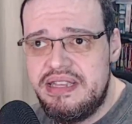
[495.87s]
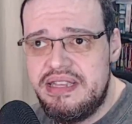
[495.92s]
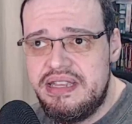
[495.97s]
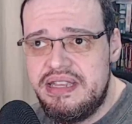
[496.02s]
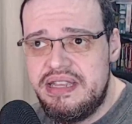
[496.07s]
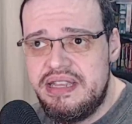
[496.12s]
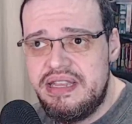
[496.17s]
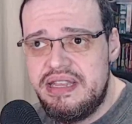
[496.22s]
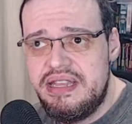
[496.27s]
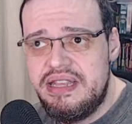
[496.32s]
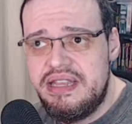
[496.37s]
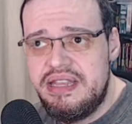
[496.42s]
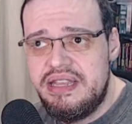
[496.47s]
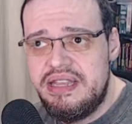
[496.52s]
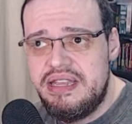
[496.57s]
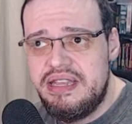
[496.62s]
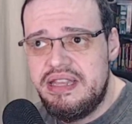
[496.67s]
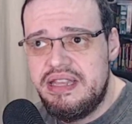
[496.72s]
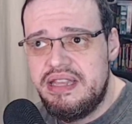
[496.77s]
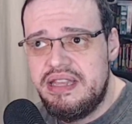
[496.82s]

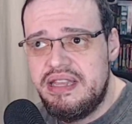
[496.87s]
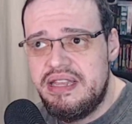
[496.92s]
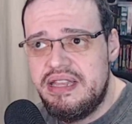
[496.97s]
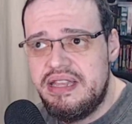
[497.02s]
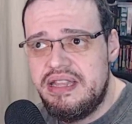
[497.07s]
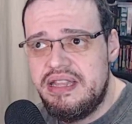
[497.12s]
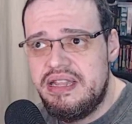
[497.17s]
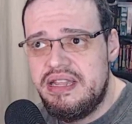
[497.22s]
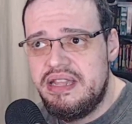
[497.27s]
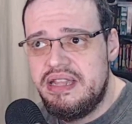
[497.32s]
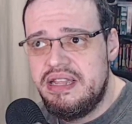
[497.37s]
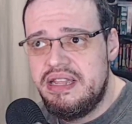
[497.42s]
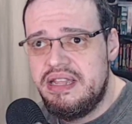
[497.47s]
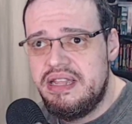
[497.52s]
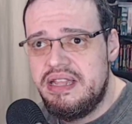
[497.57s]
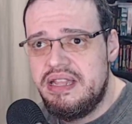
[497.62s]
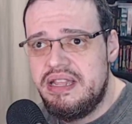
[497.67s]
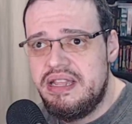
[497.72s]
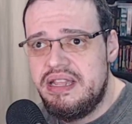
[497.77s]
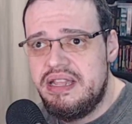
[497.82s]

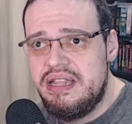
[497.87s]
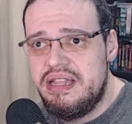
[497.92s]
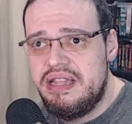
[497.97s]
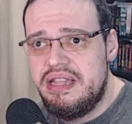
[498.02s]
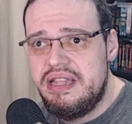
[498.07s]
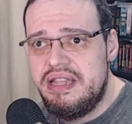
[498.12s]
Nothing is said.